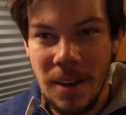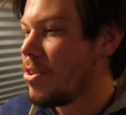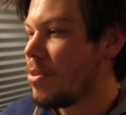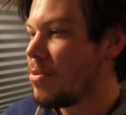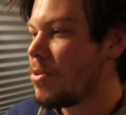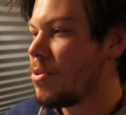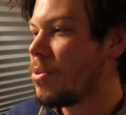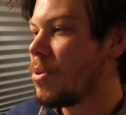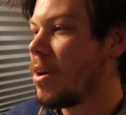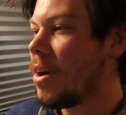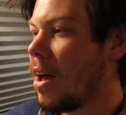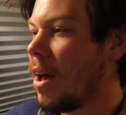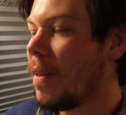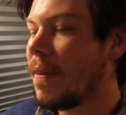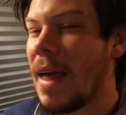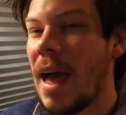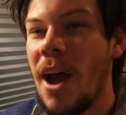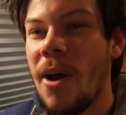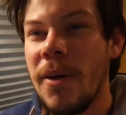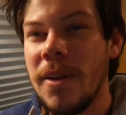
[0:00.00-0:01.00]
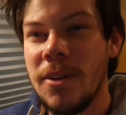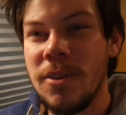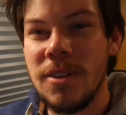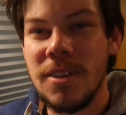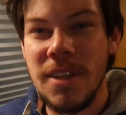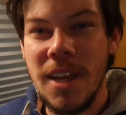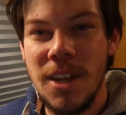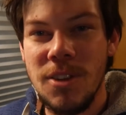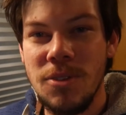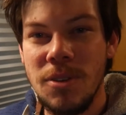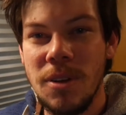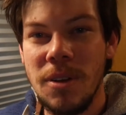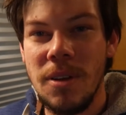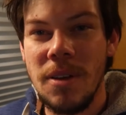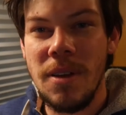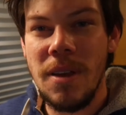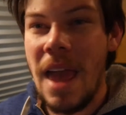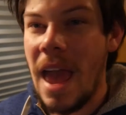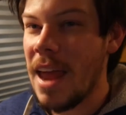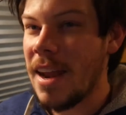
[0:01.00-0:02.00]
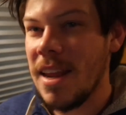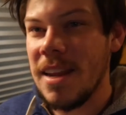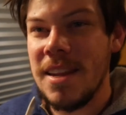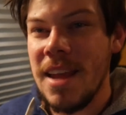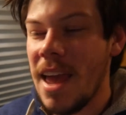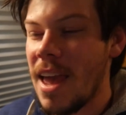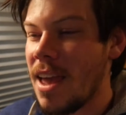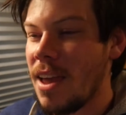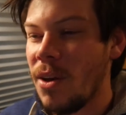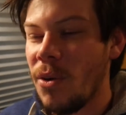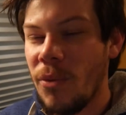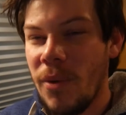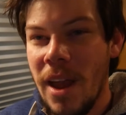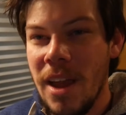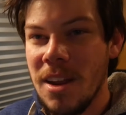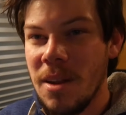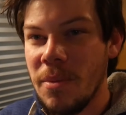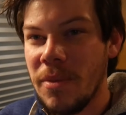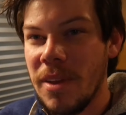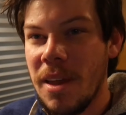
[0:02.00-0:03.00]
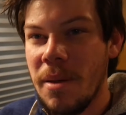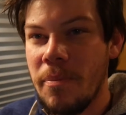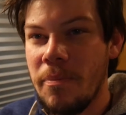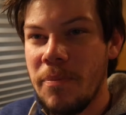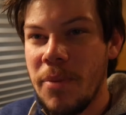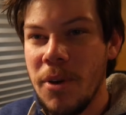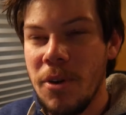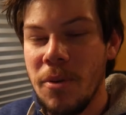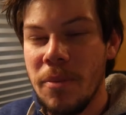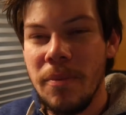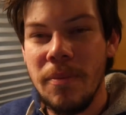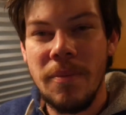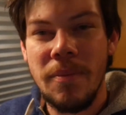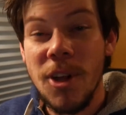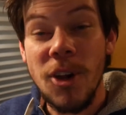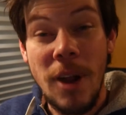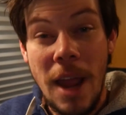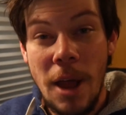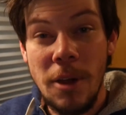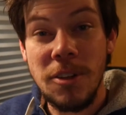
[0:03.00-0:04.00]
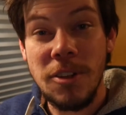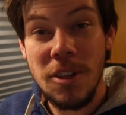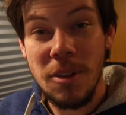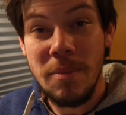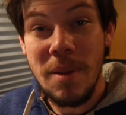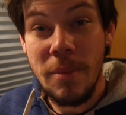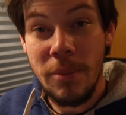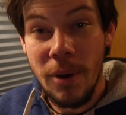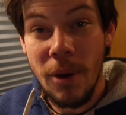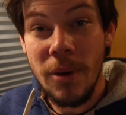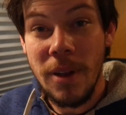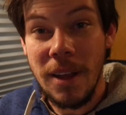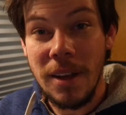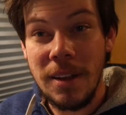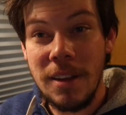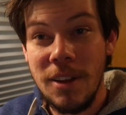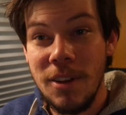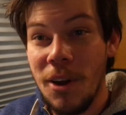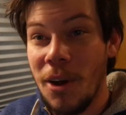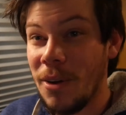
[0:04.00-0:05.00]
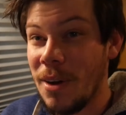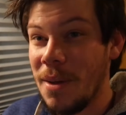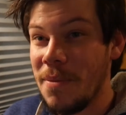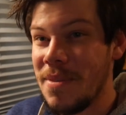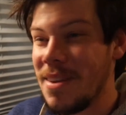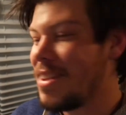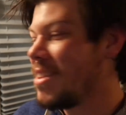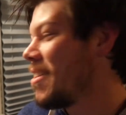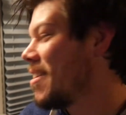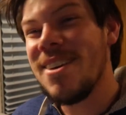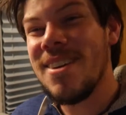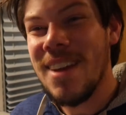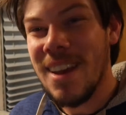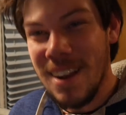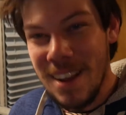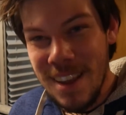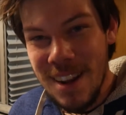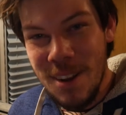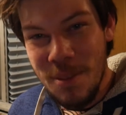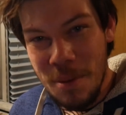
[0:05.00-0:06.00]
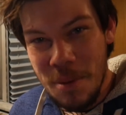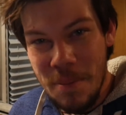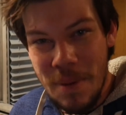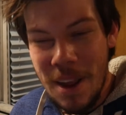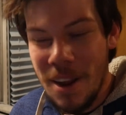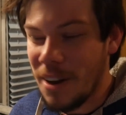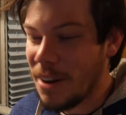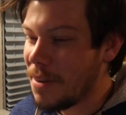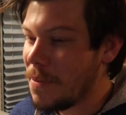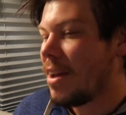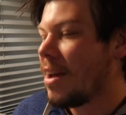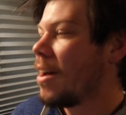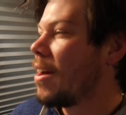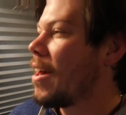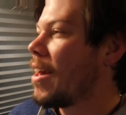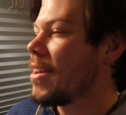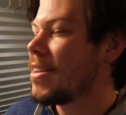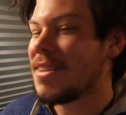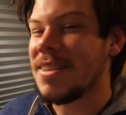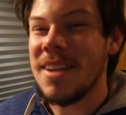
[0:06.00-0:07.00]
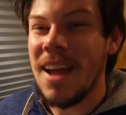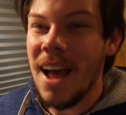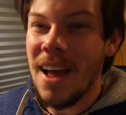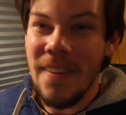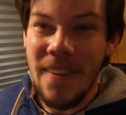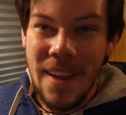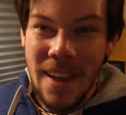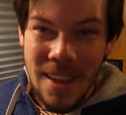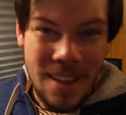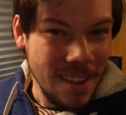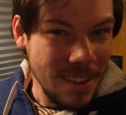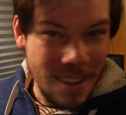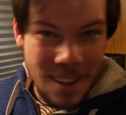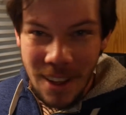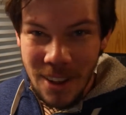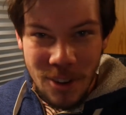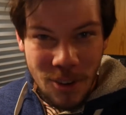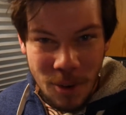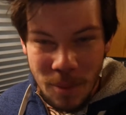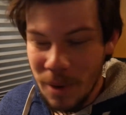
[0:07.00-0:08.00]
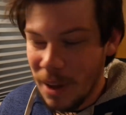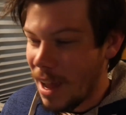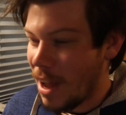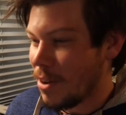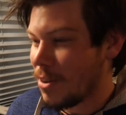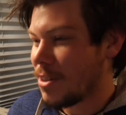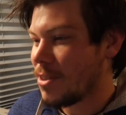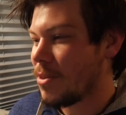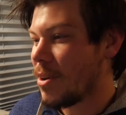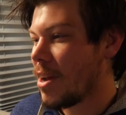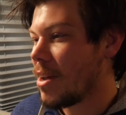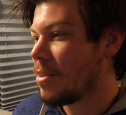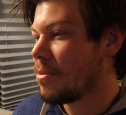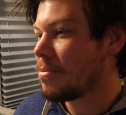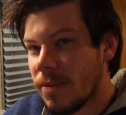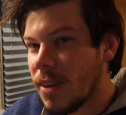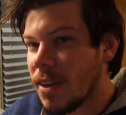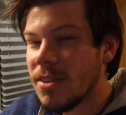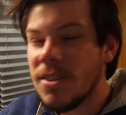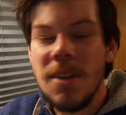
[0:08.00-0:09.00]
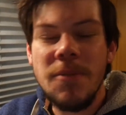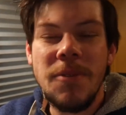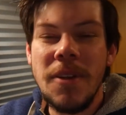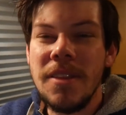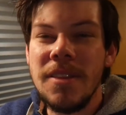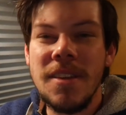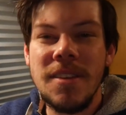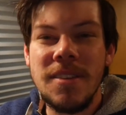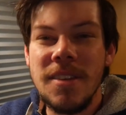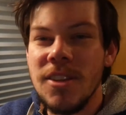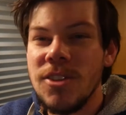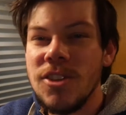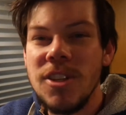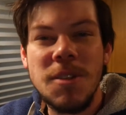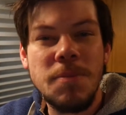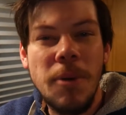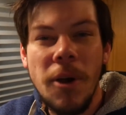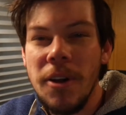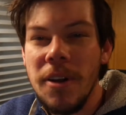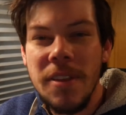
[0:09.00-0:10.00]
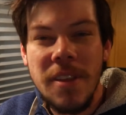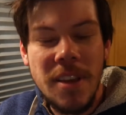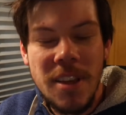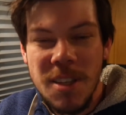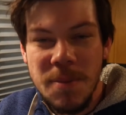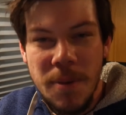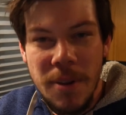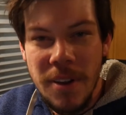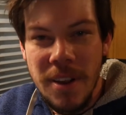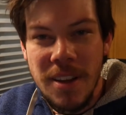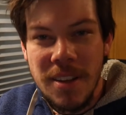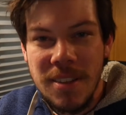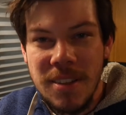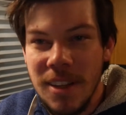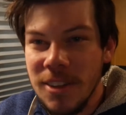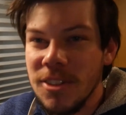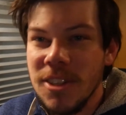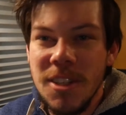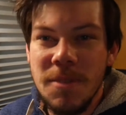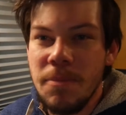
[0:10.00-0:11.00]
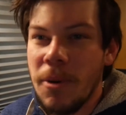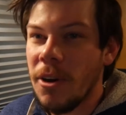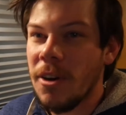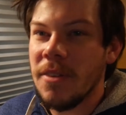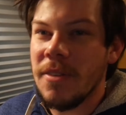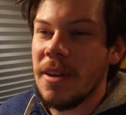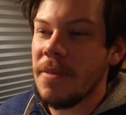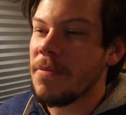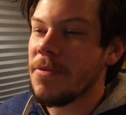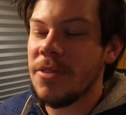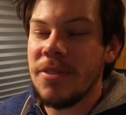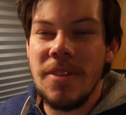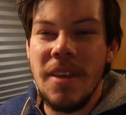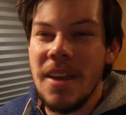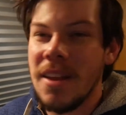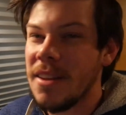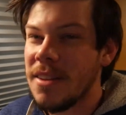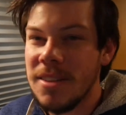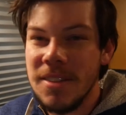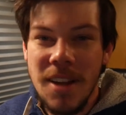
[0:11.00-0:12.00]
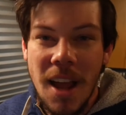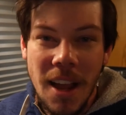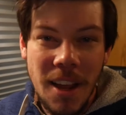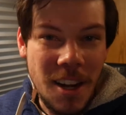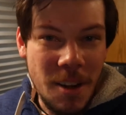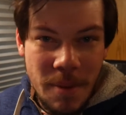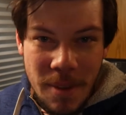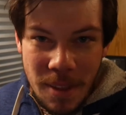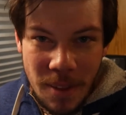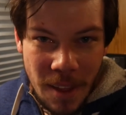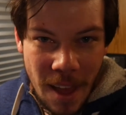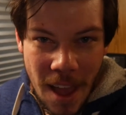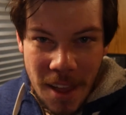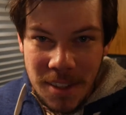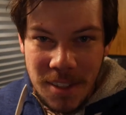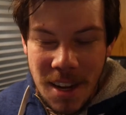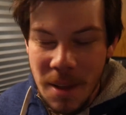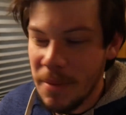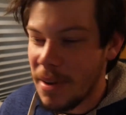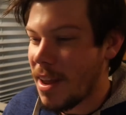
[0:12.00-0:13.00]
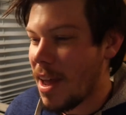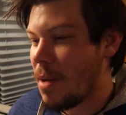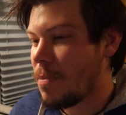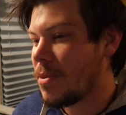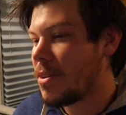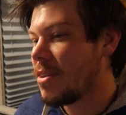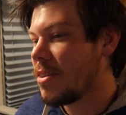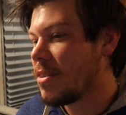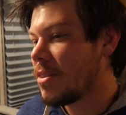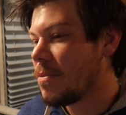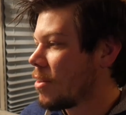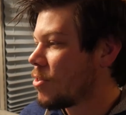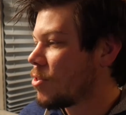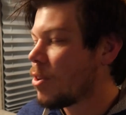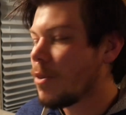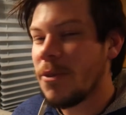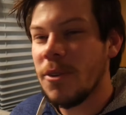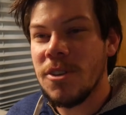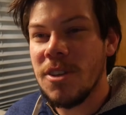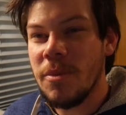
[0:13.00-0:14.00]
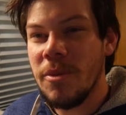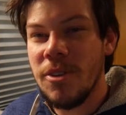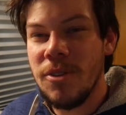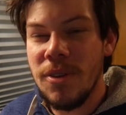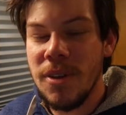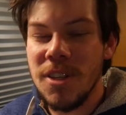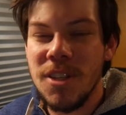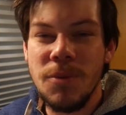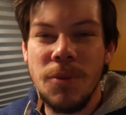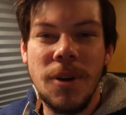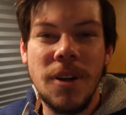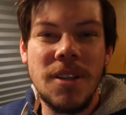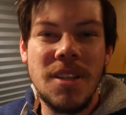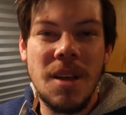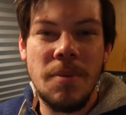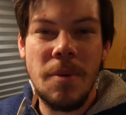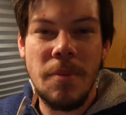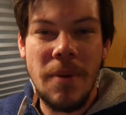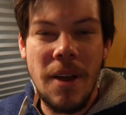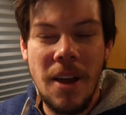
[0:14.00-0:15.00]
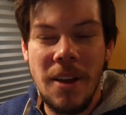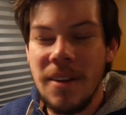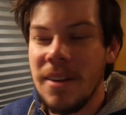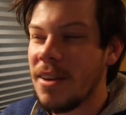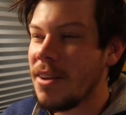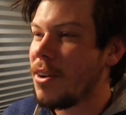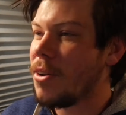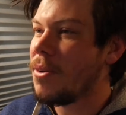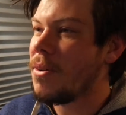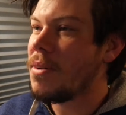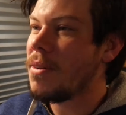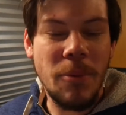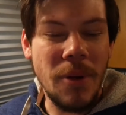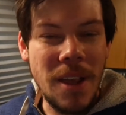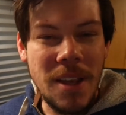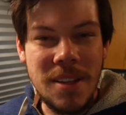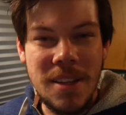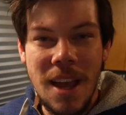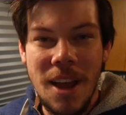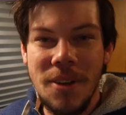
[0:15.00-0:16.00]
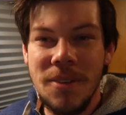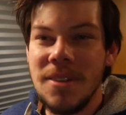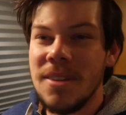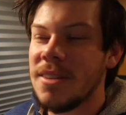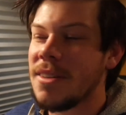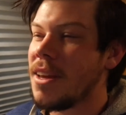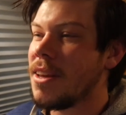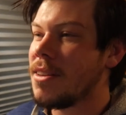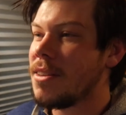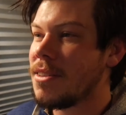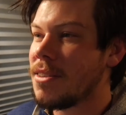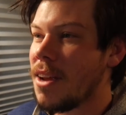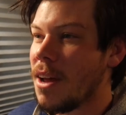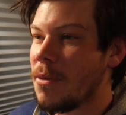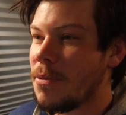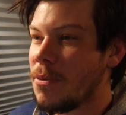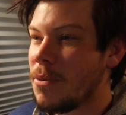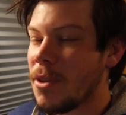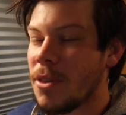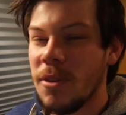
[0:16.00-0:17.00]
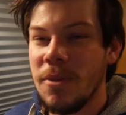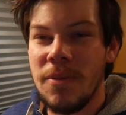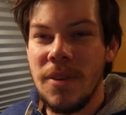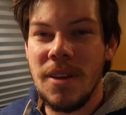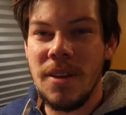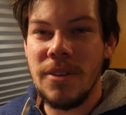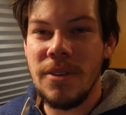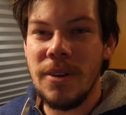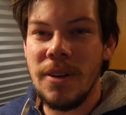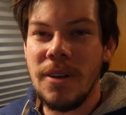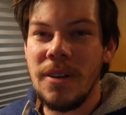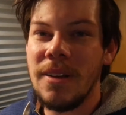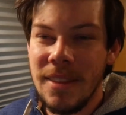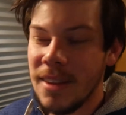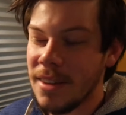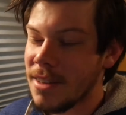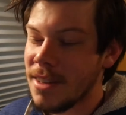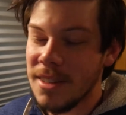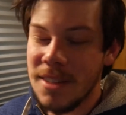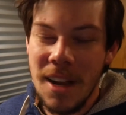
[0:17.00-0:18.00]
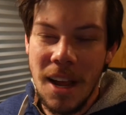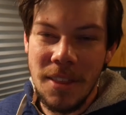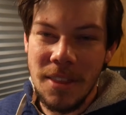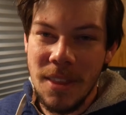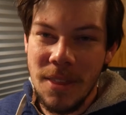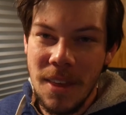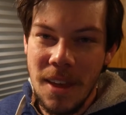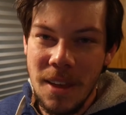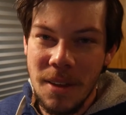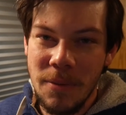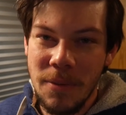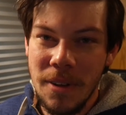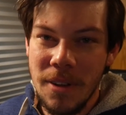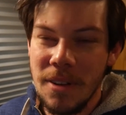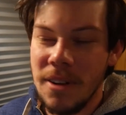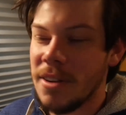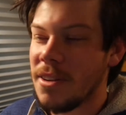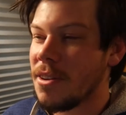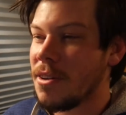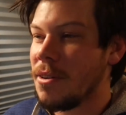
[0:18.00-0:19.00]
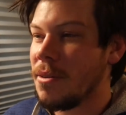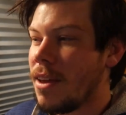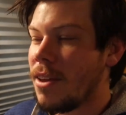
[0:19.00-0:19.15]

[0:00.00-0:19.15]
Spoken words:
You have to allow in your schedule any day, randomly, boom, your house could be broken. You know what I mean? You gotta get it repaired. It's not like a normal house, right? Stuff like this is just part of the experience. That's just part of it. It's not gonna be the last time it happens. So if you're someone who gets worked up about, you know, breakdowns and stuff with your vehicle, this is not the thing for you to do.